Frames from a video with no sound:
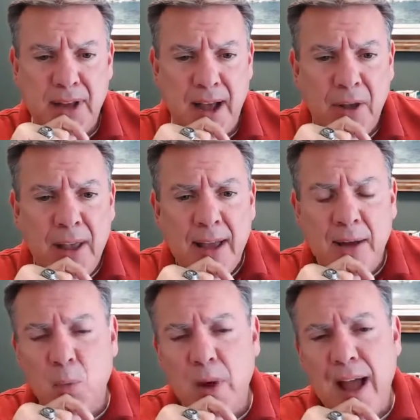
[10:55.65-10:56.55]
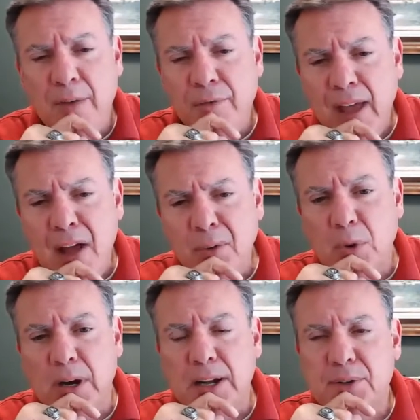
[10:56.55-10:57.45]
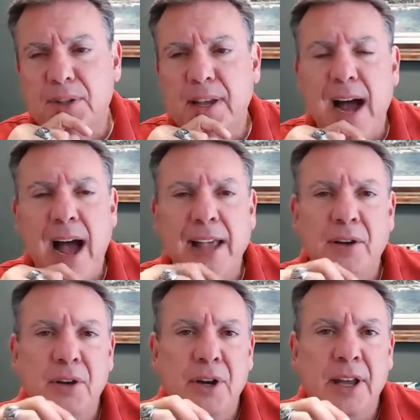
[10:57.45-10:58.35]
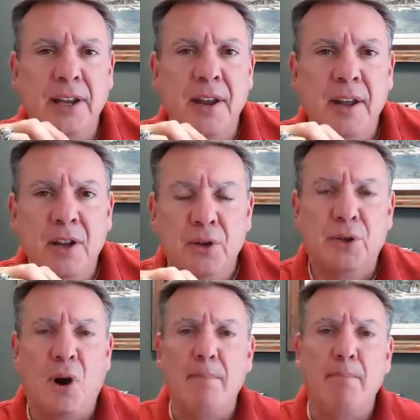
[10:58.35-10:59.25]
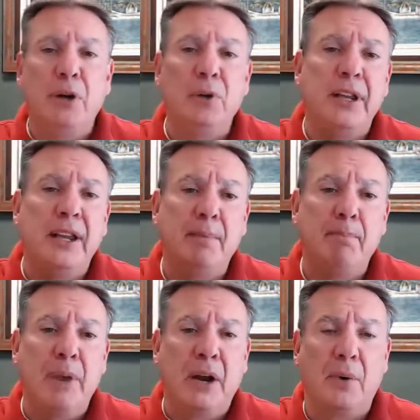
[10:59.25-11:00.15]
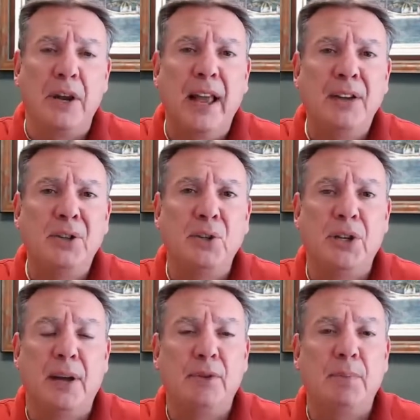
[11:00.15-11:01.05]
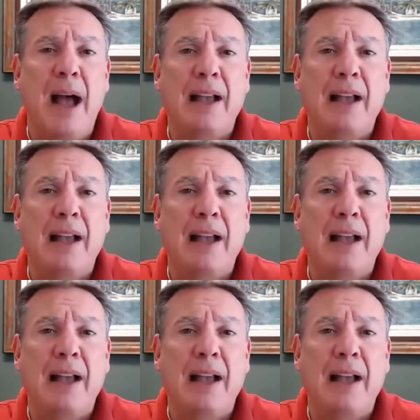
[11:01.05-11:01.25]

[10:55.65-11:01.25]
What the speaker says: Now, what I found was that I could start building bigger relationships by